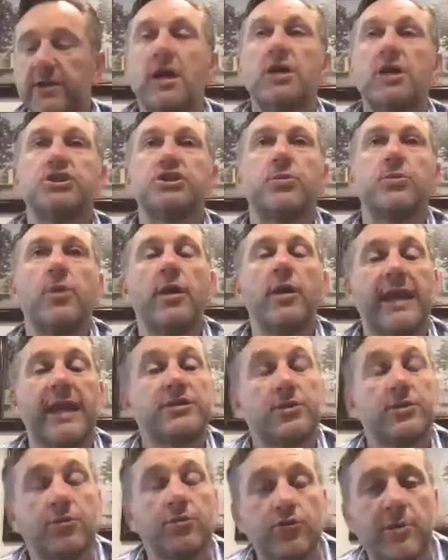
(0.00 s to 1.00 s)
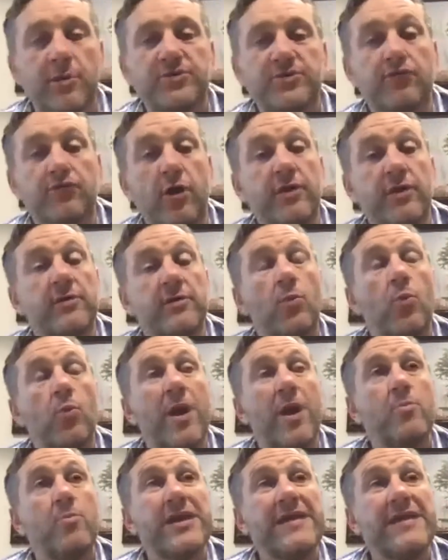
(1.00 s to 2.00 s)
So you're absolutely right.
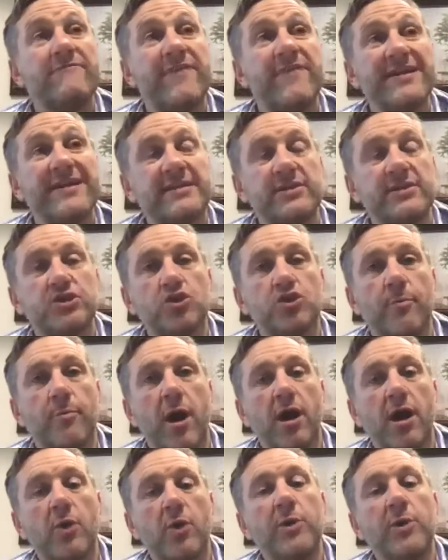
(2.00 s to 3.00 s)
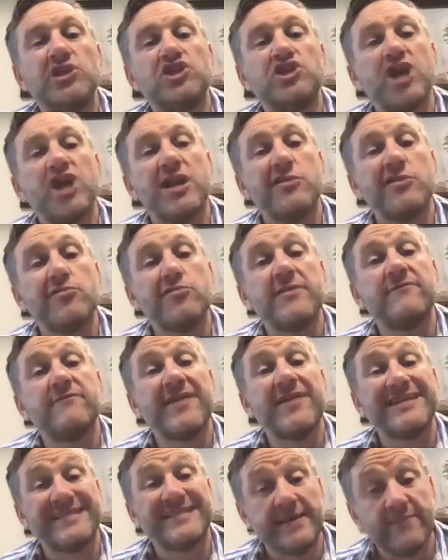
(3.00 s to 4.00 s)
When we invest in the stock market, we generally
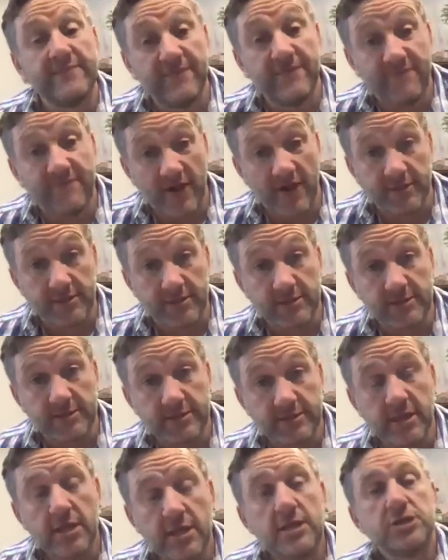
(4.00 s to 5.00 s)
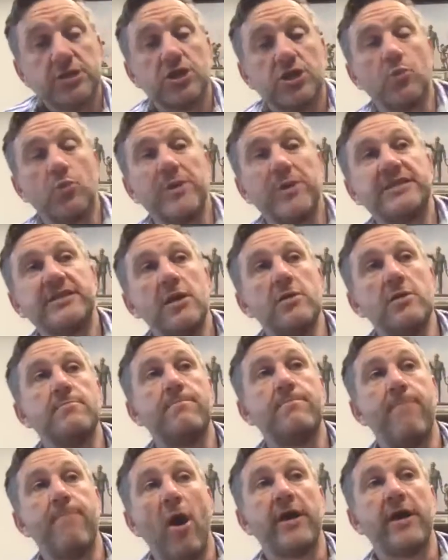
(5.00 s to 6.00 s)
invest in funds. So we don't
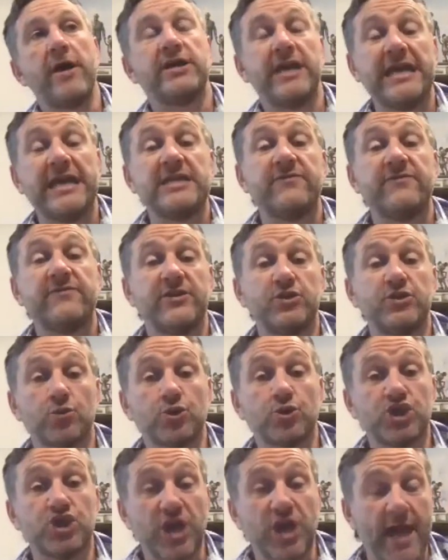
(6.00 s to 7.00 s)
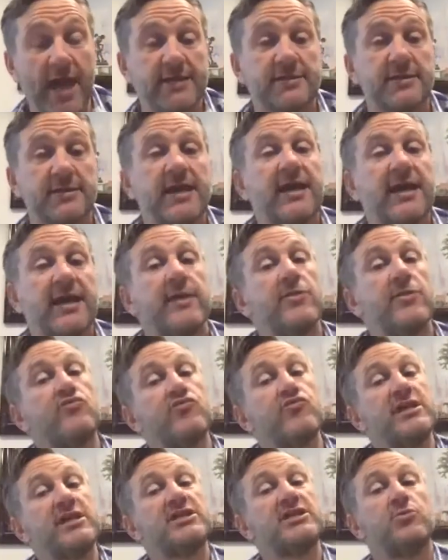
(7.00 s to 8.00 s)
buy individual shares. And the
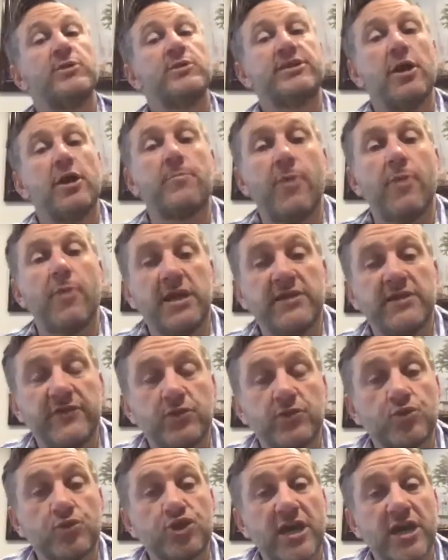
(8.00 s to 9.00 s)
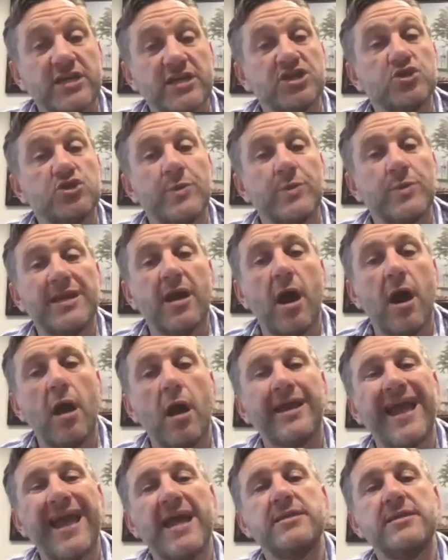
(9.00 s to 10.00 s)
reason we don't buy individual shares is we can't
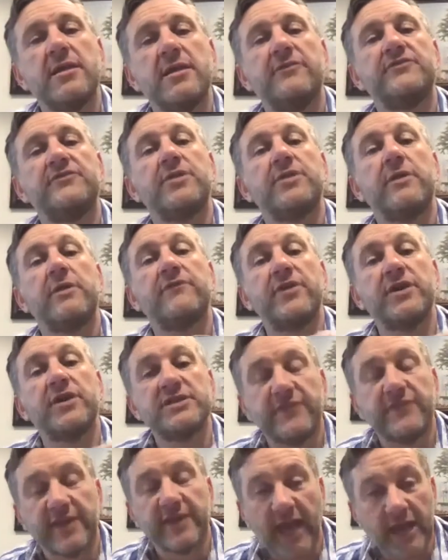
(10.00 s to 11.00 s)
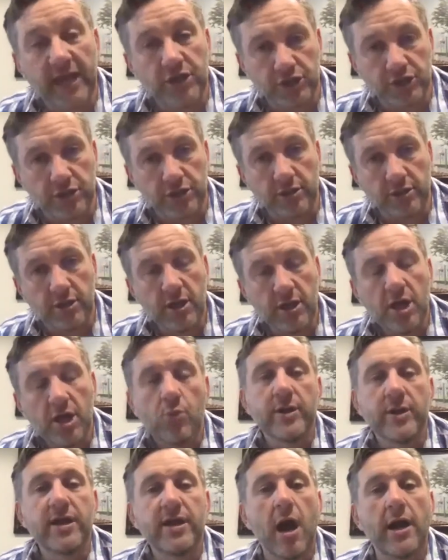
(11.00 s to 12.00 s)
get enough diversification.
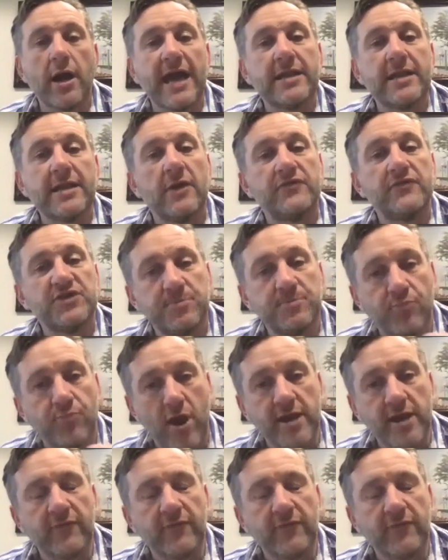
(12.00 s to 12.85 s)
We can't get enough spread.